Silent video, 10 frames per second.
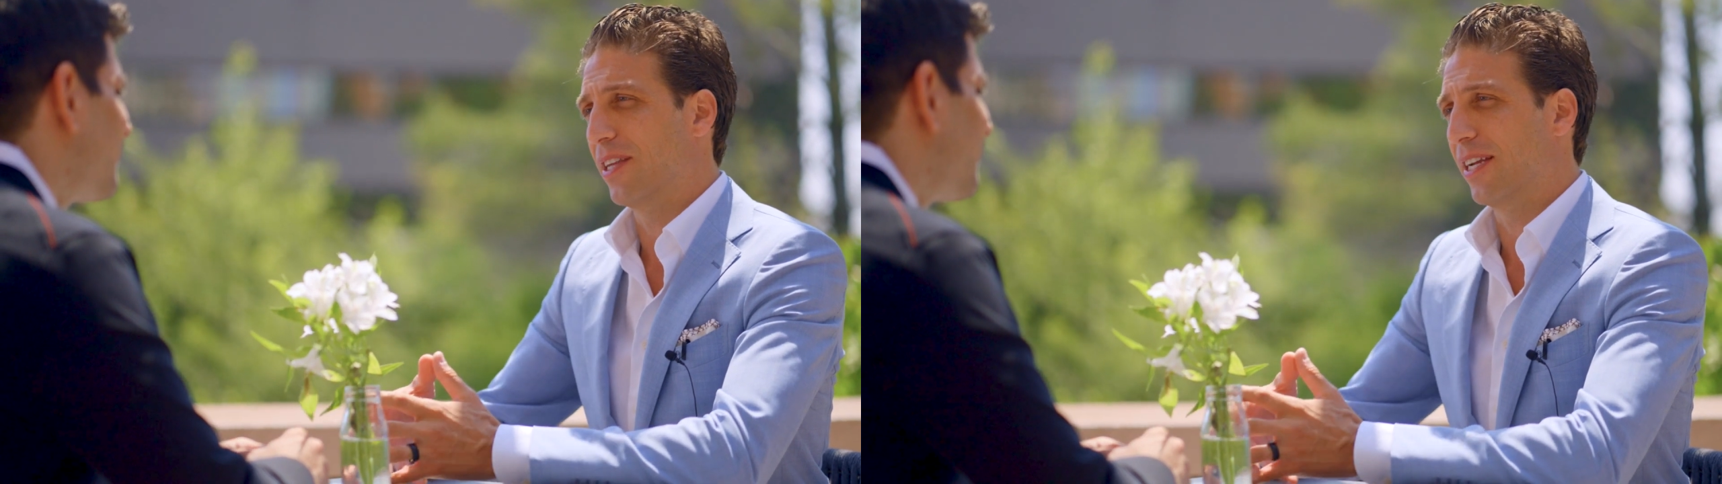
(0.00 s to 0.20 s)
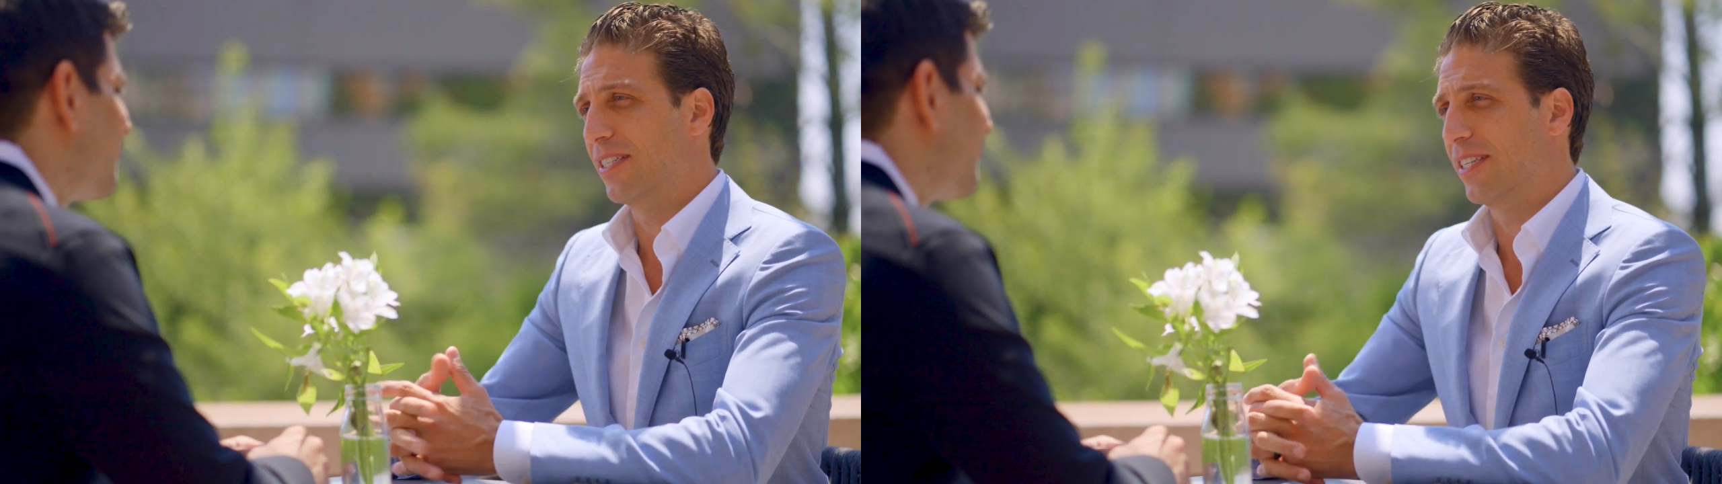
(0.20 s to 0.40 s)

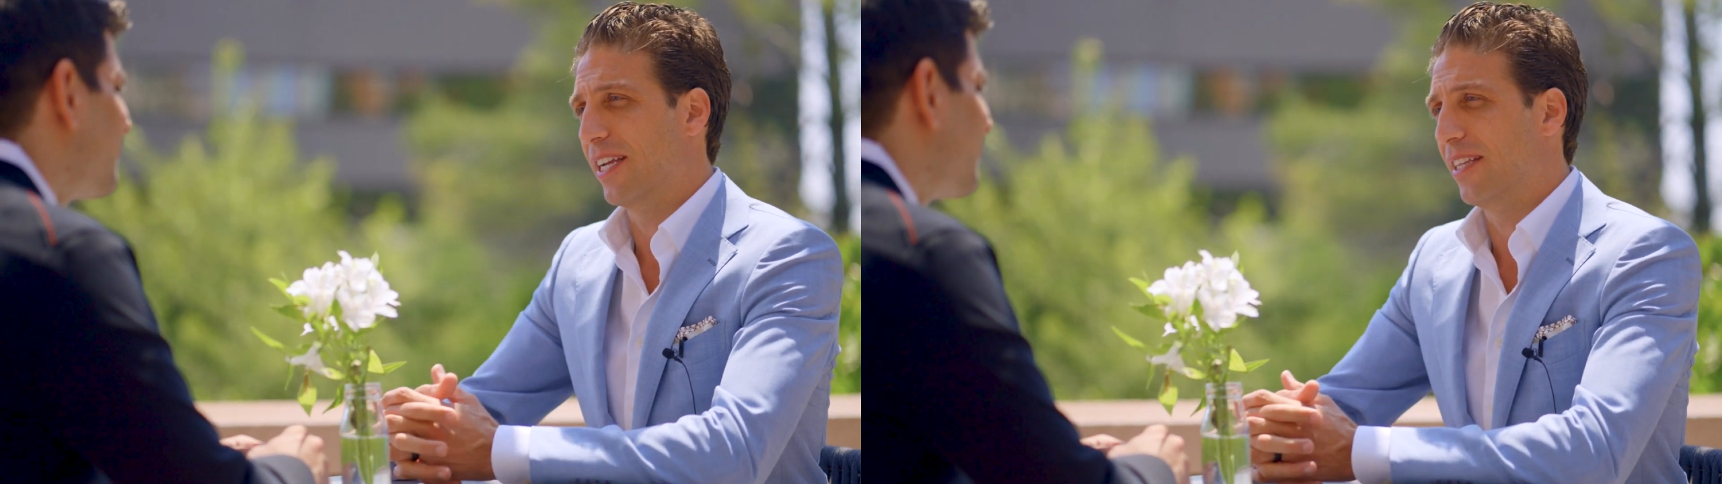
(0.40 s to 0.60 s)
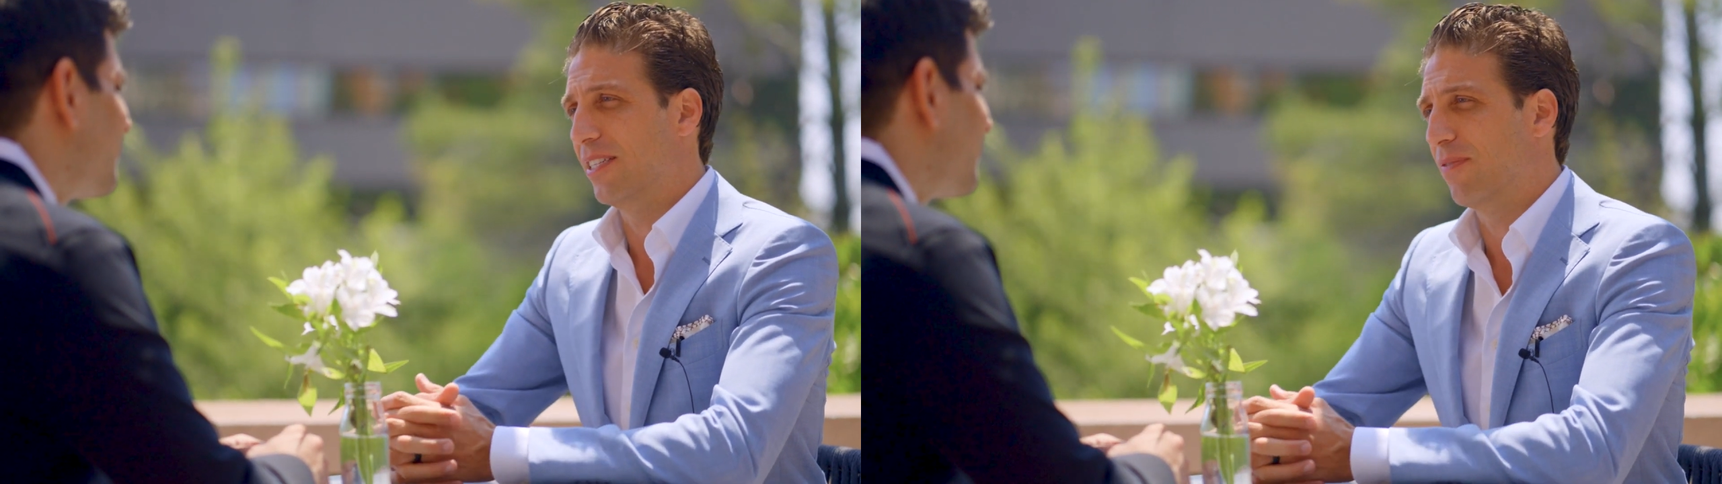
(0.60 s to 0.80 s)
They can
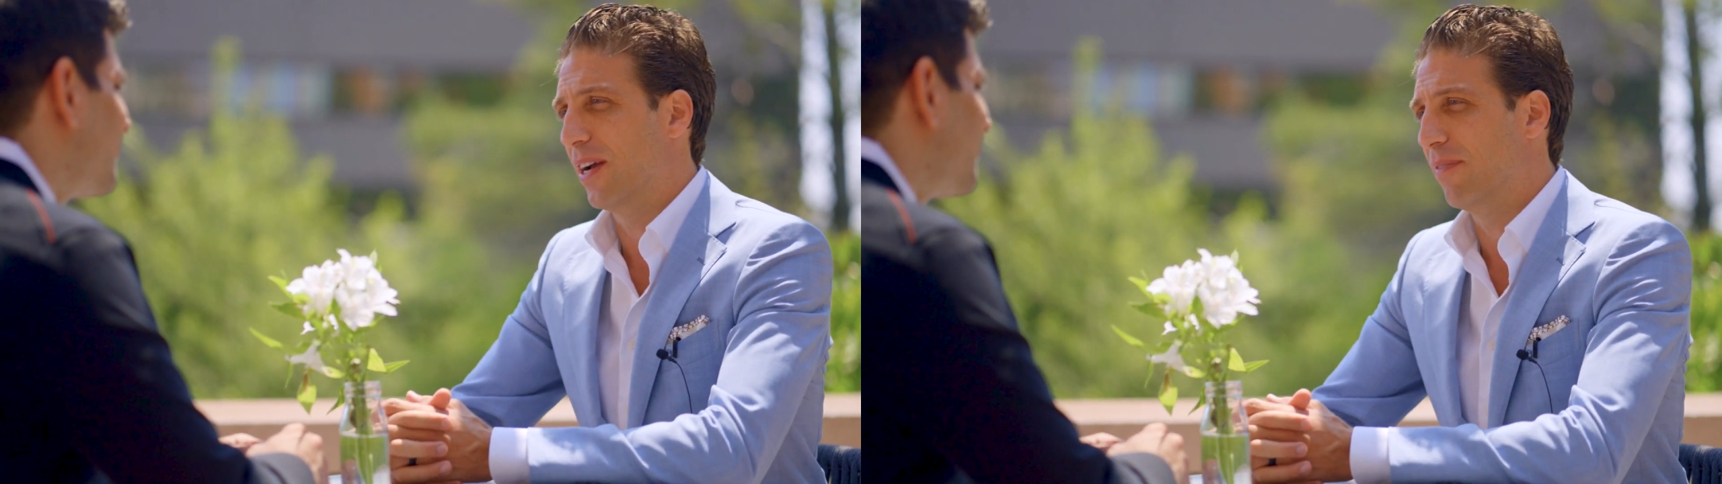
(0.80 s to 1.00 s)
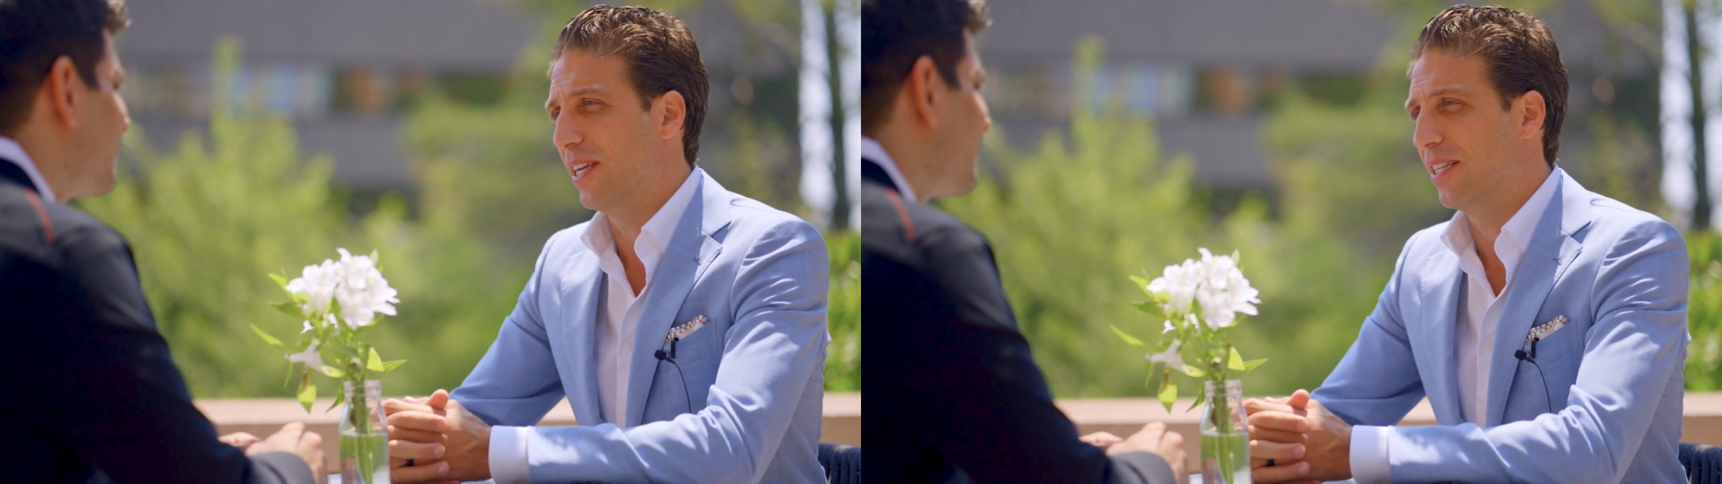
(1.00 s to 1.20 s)
stay at least
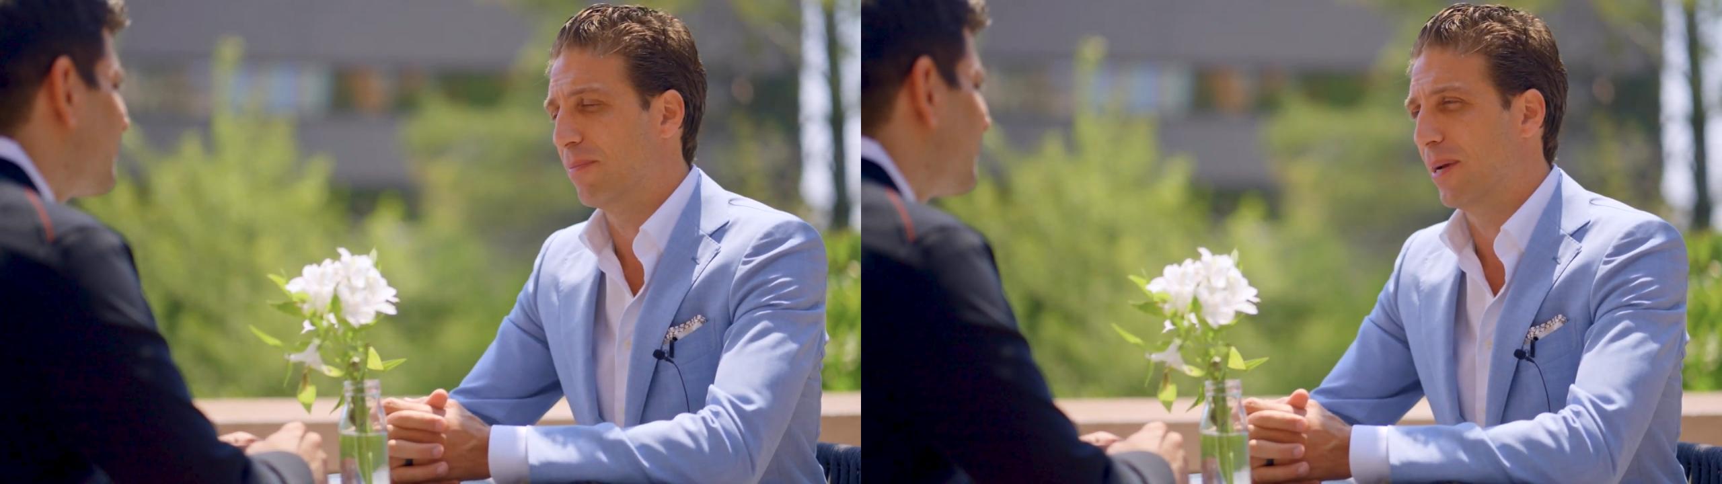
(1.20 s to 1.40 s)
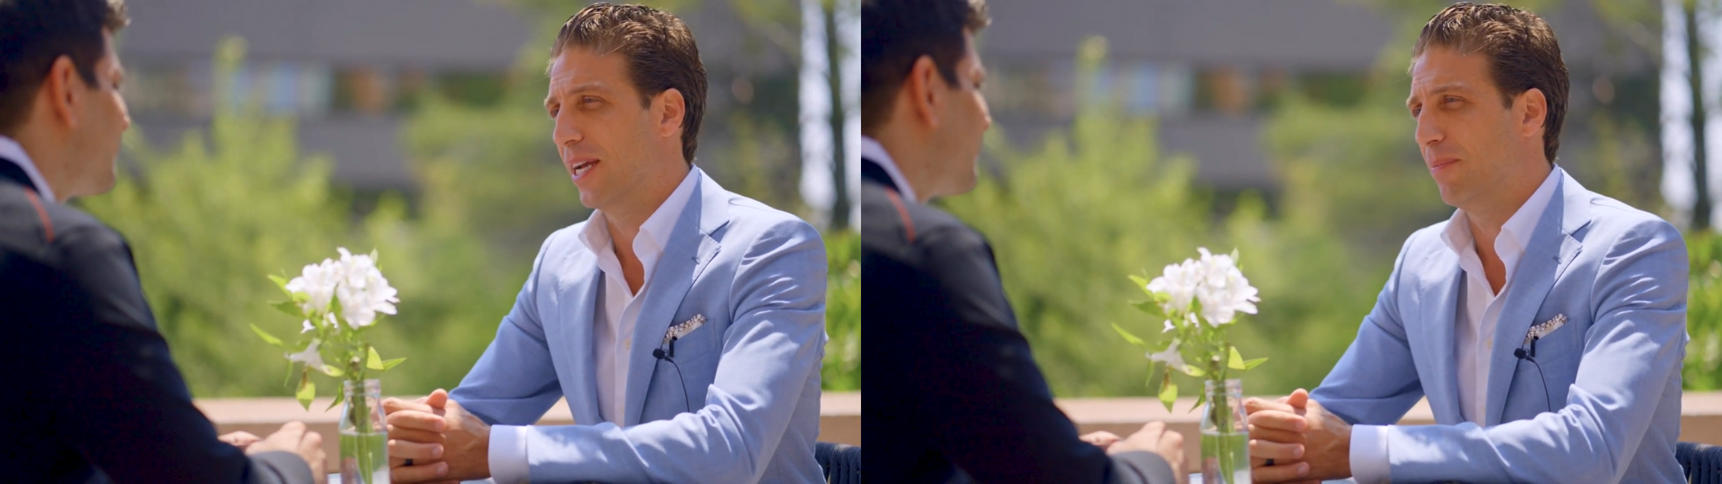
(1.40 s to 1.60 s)
5 days
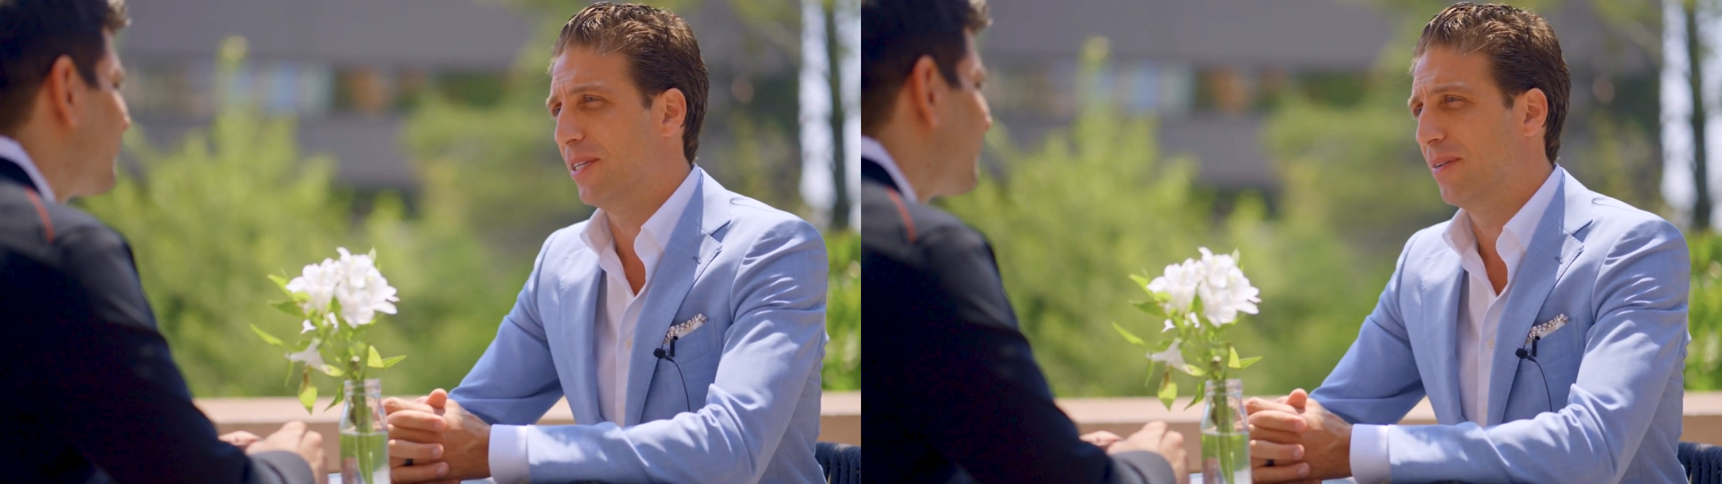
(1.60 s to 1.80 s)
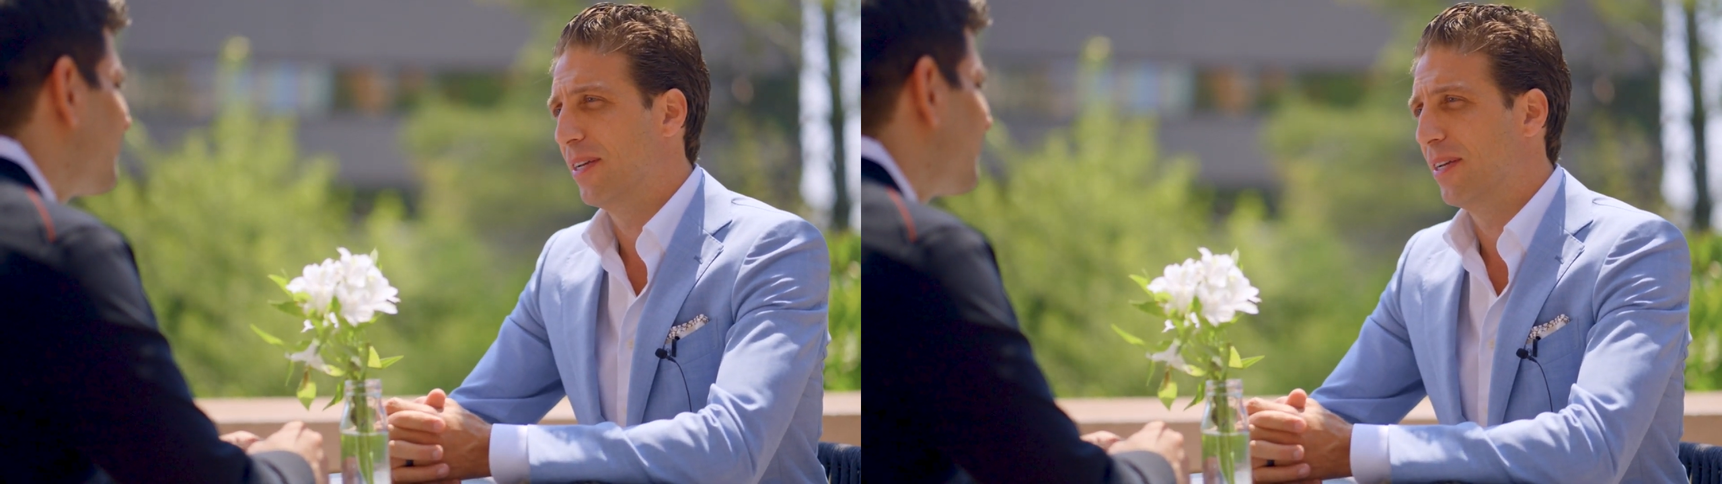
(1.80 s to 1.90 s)
in Miami.